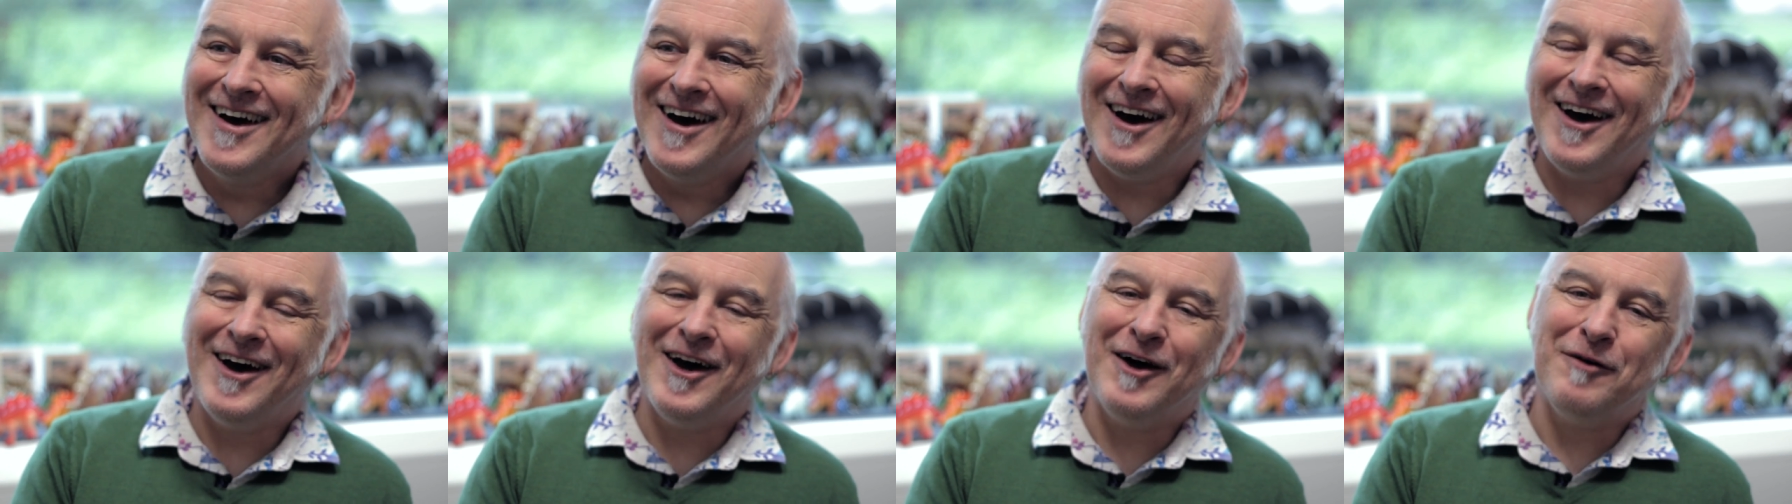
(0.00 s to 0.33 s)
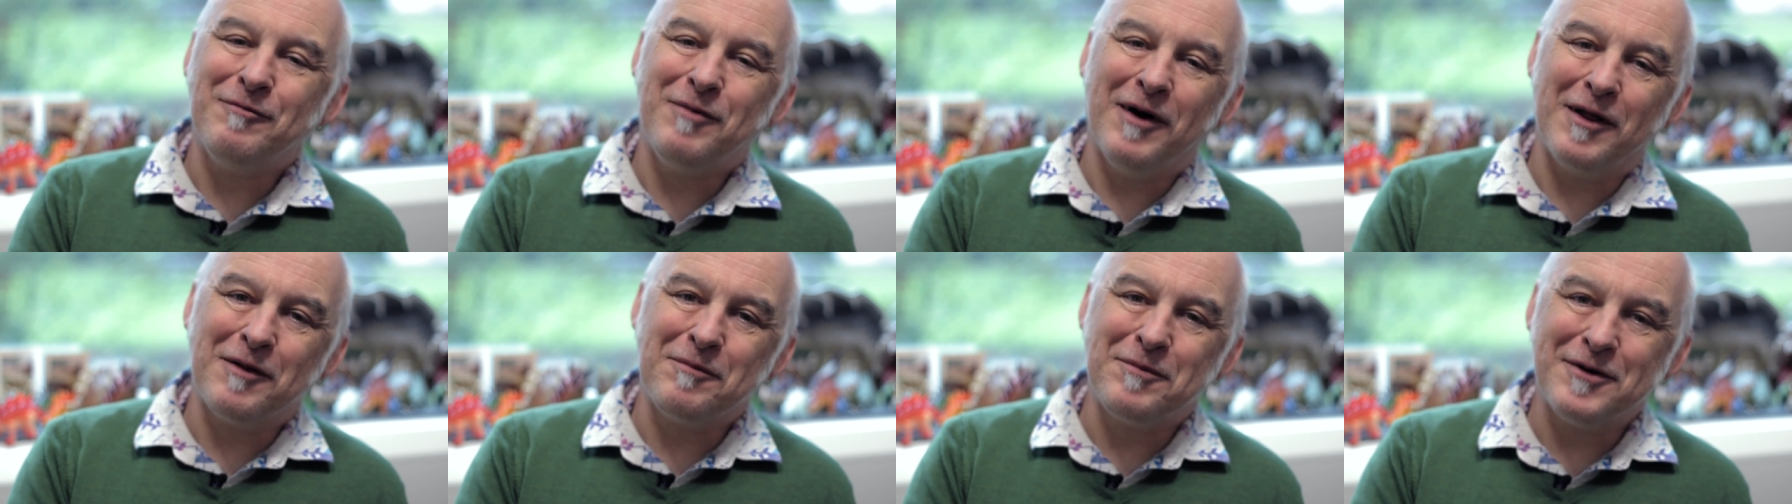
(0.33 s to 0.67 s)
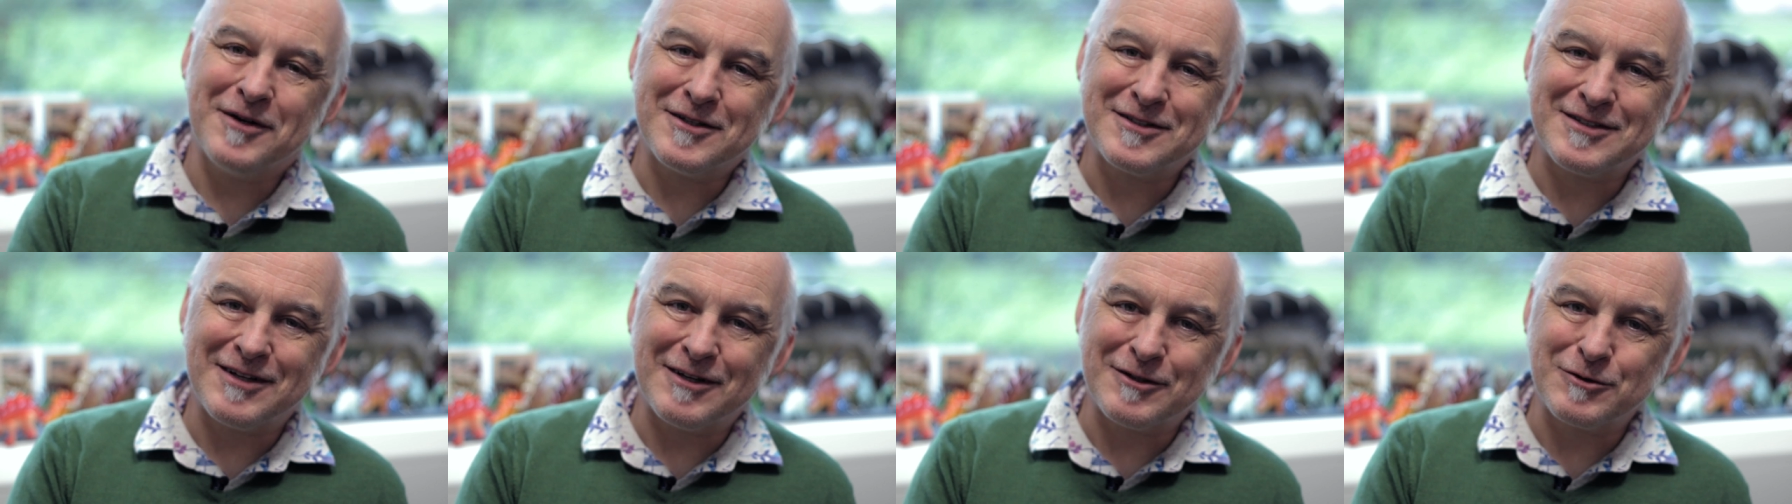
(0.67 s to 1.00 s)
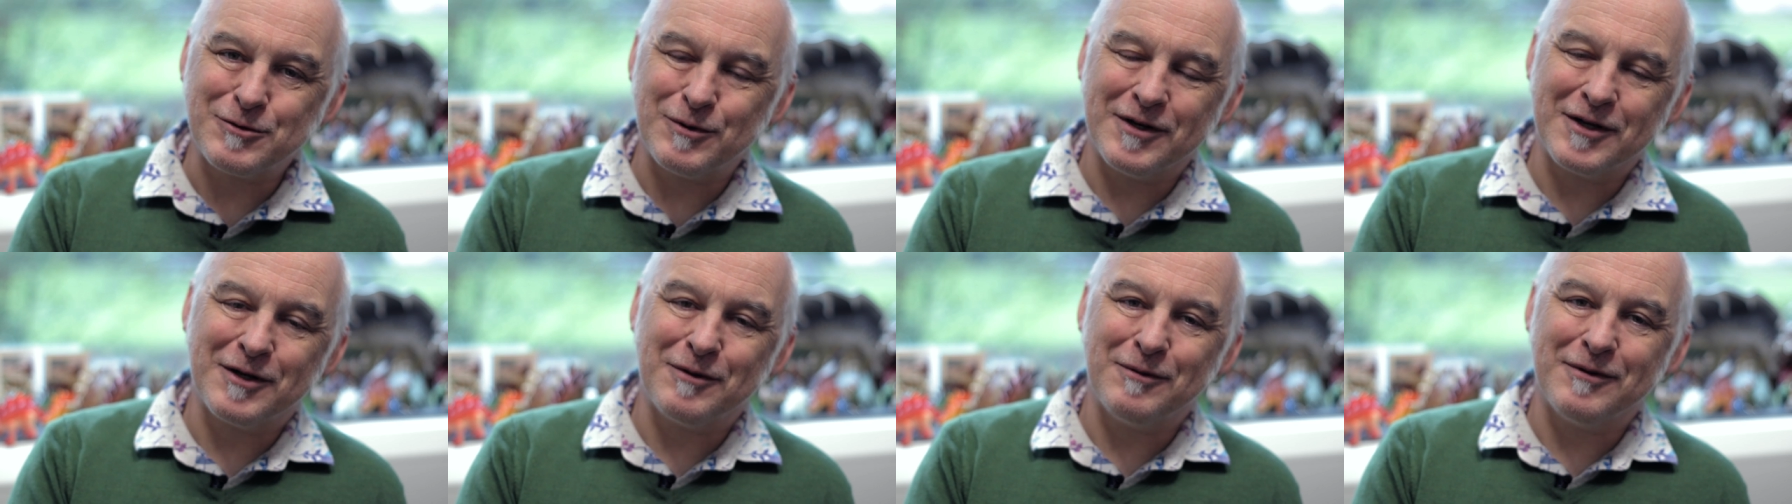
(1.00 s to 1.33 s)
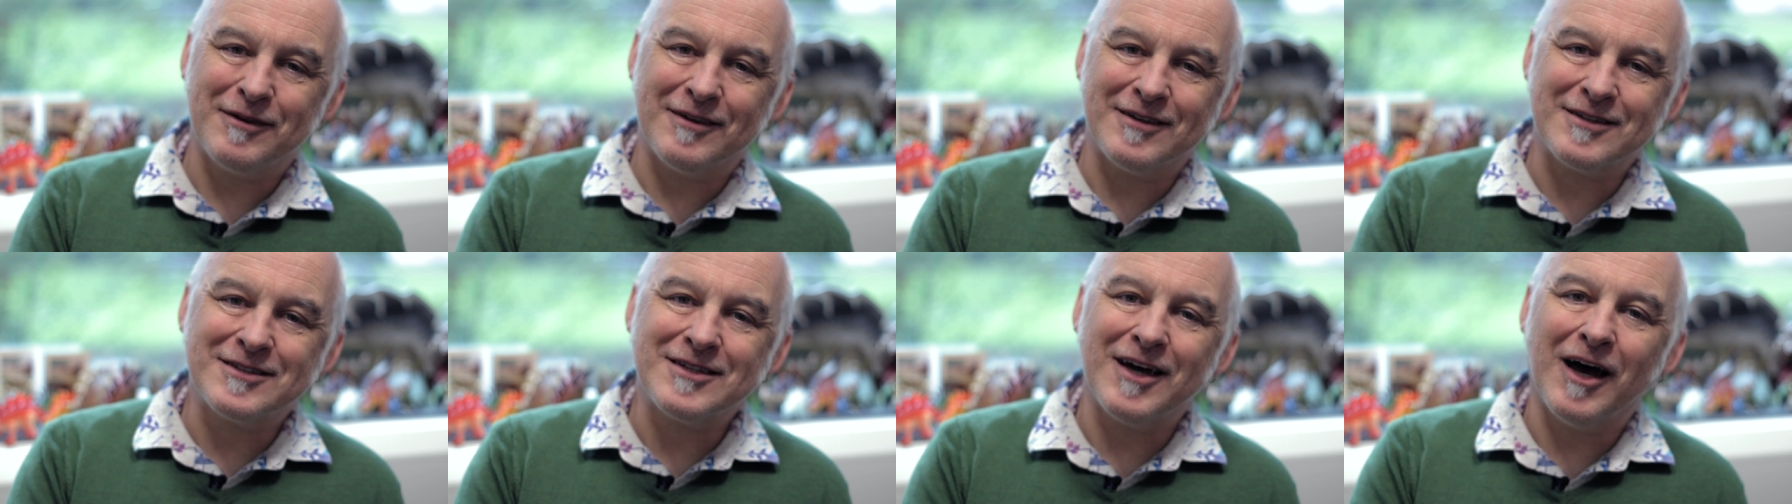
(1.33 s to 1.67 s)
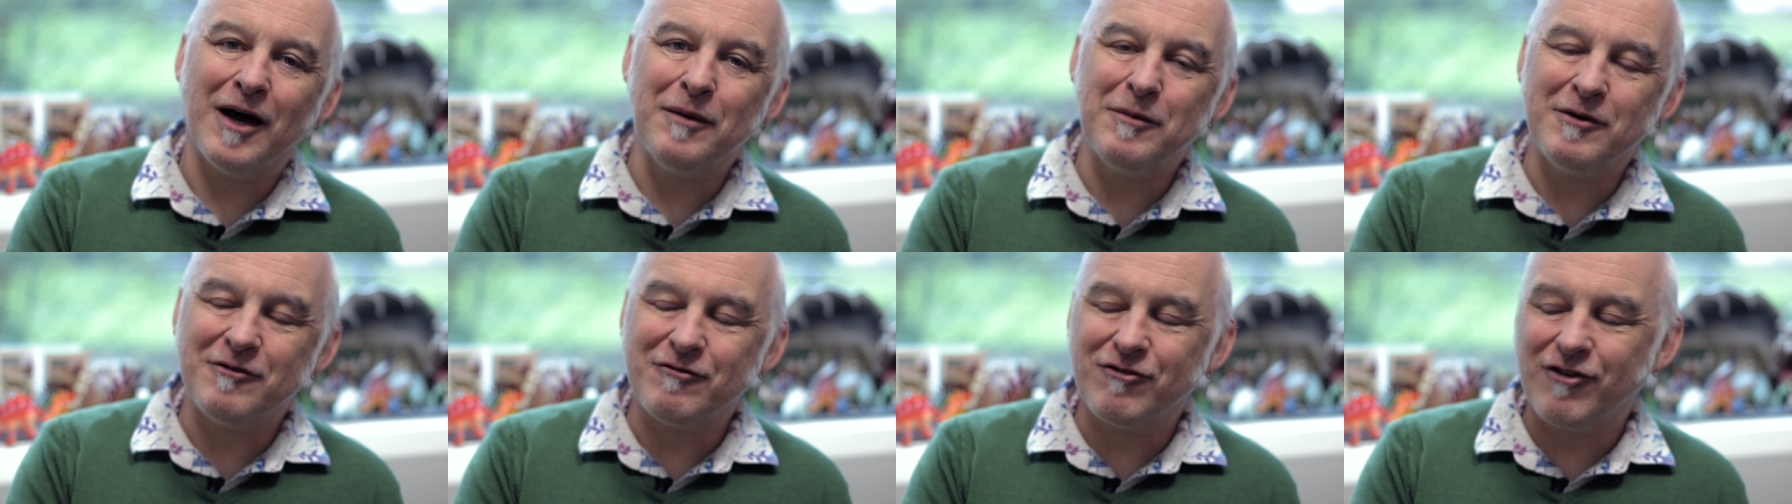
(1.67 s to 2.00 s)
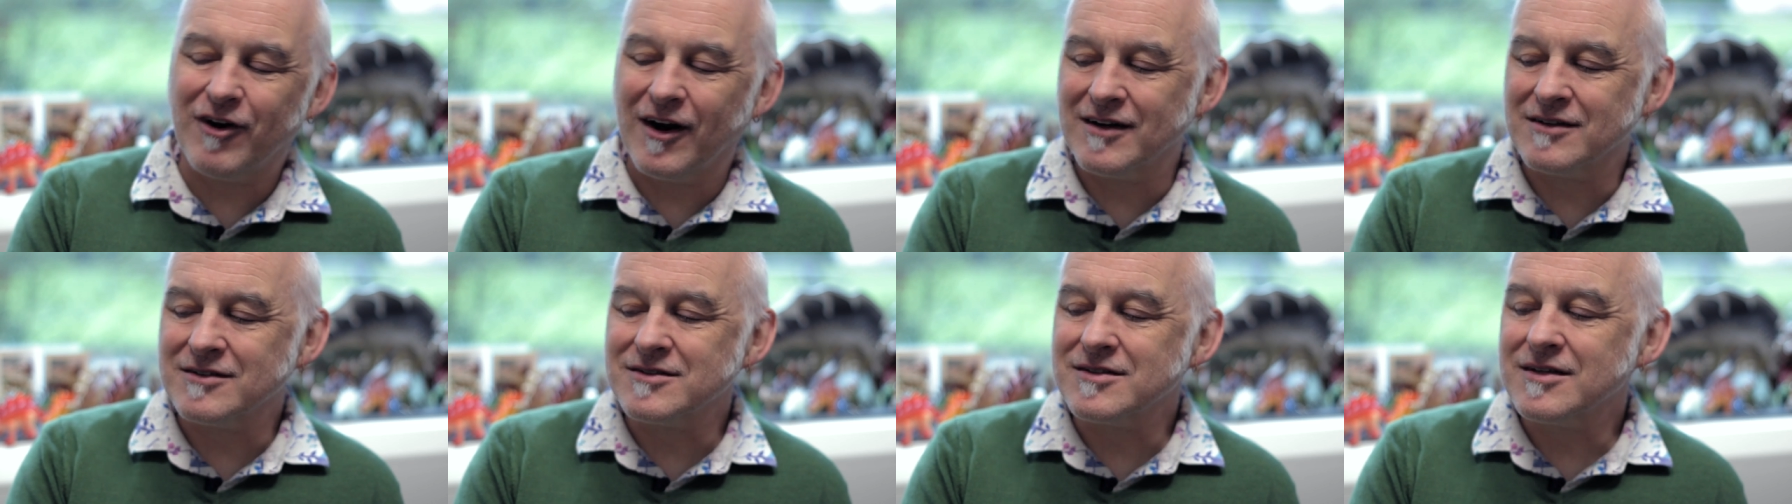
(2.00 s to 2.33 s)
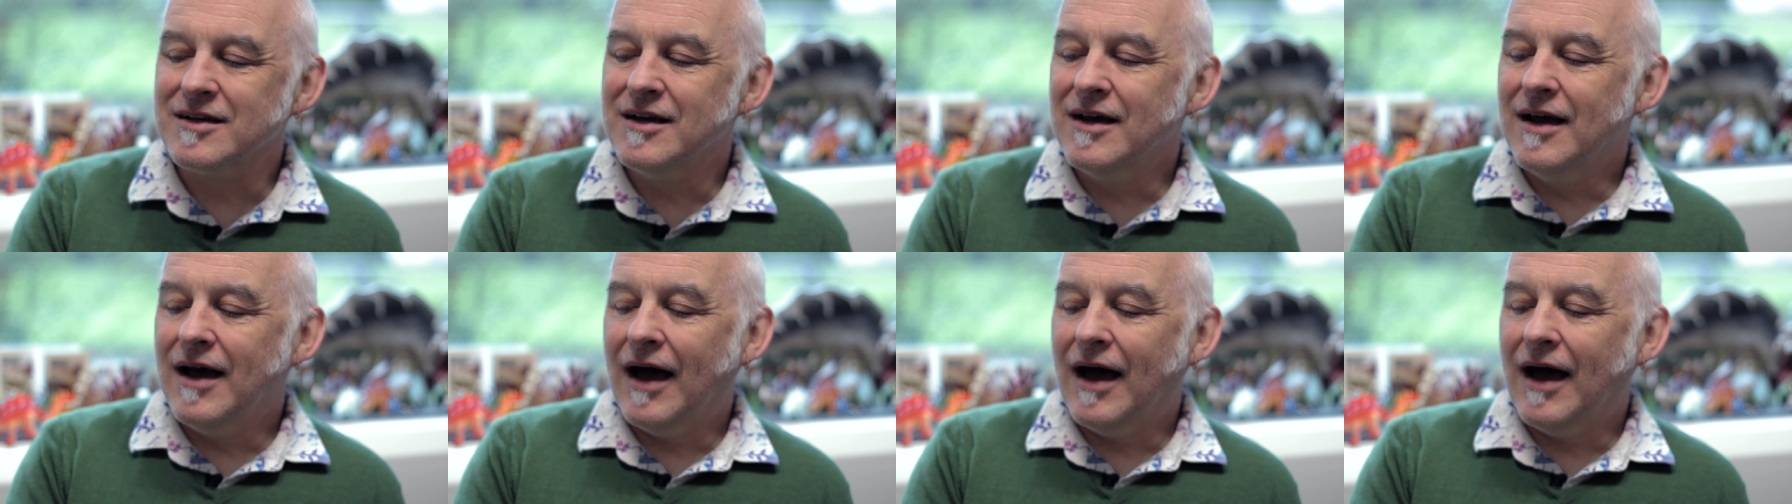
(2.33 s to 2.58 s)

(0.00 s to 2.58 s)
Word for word: uh, by the person I was working with at the time in France.